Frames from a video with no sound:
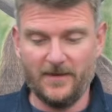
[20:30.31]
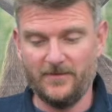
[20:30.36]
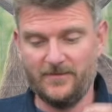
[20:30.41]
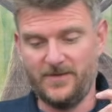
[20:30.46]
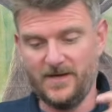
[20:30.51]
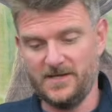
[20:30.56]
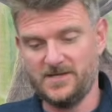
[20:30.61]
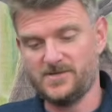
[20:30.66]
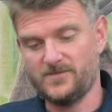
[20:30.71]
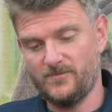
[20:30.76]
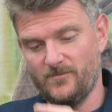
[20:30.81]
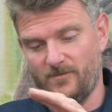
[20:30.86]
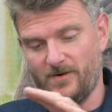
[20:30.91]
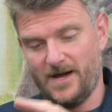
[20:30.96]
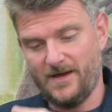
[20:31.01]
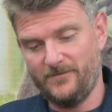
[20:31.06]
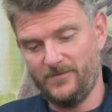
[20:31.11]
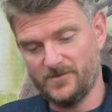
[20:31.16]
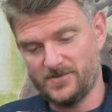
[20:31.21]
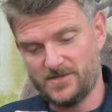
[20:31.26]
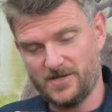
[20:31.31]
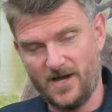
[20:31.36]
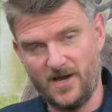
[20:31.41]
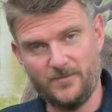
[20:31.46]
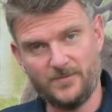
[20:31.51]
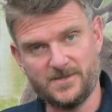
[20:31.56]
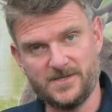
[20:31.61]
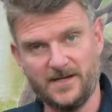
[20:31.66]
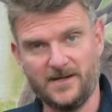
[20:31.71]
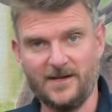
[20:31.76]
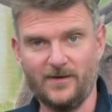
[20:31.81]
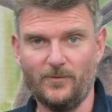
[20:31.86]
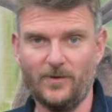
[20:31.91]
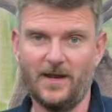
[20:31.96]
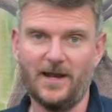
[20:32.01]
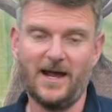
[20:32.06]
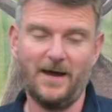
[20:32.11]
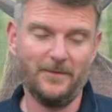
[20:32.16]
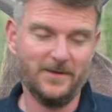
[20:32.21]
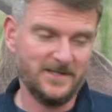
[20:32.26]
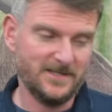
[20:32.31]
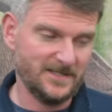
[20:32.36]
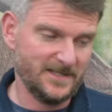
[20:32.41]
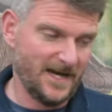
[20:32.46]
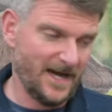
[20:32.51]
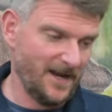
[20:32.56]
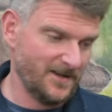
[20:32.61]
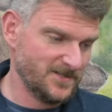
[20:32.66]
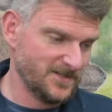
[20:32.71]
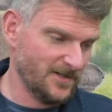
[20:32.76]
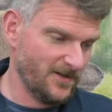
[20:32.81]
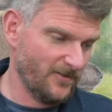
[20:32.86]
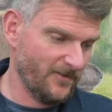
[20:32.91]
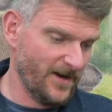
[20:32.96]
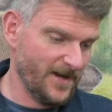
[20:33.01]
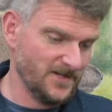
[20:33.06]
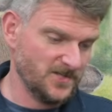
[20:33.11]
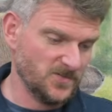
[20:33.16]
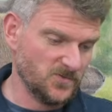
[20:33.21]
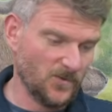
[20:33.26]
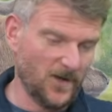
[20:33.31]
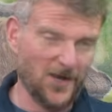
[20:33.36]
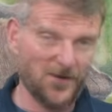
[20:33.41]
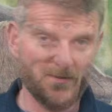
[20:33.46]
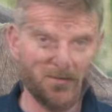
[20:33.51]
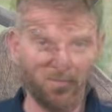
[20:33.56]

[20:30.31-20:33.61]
This rifle scope particularly will allow me to dial it to long range as well,